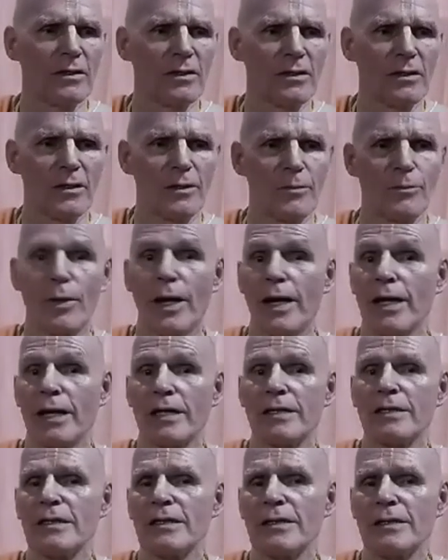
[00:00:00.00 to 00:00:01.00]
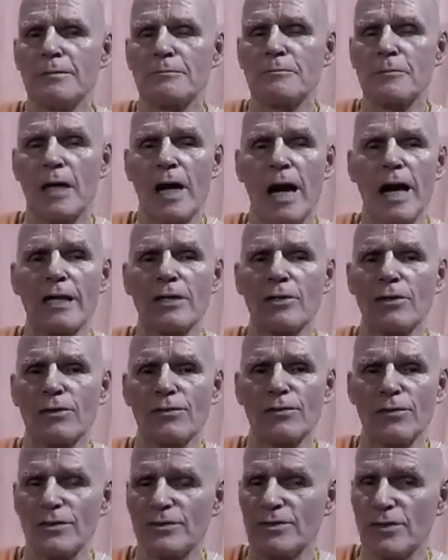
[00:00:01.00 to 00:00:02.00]
by any kind
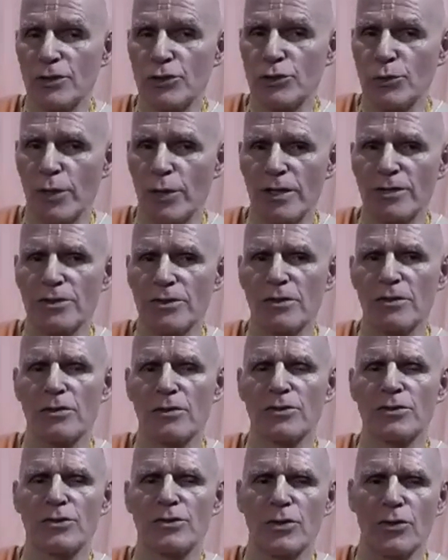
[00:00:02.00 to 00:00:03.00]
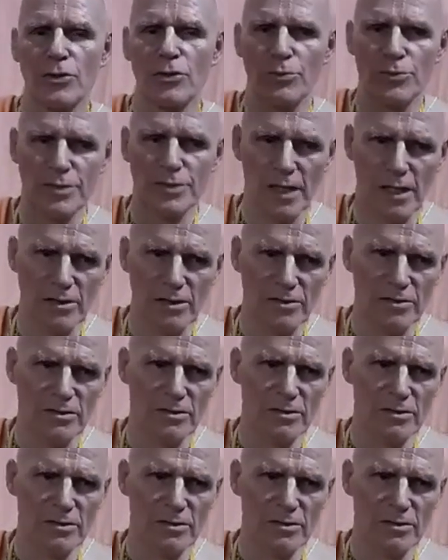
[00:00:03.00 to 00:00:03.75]
of situation or circumstance.